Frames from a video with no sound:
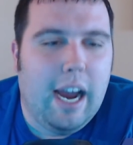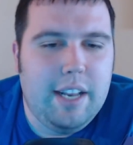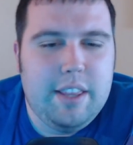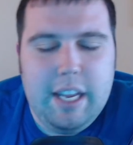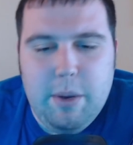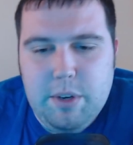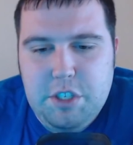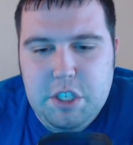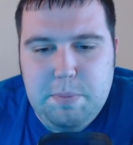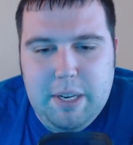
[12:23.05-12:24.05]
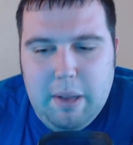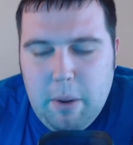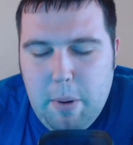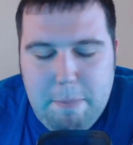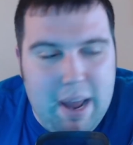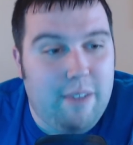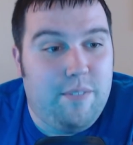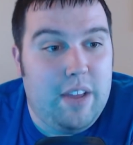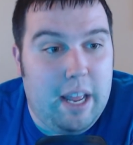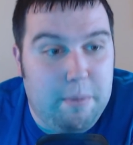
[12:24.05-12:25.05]
I think it would just be, it would
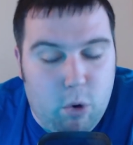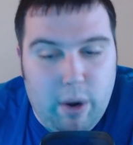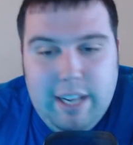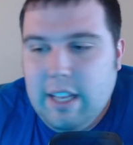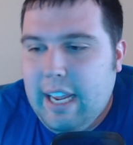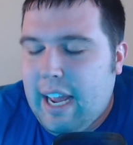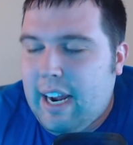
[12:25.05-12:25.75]
benefit him greatly.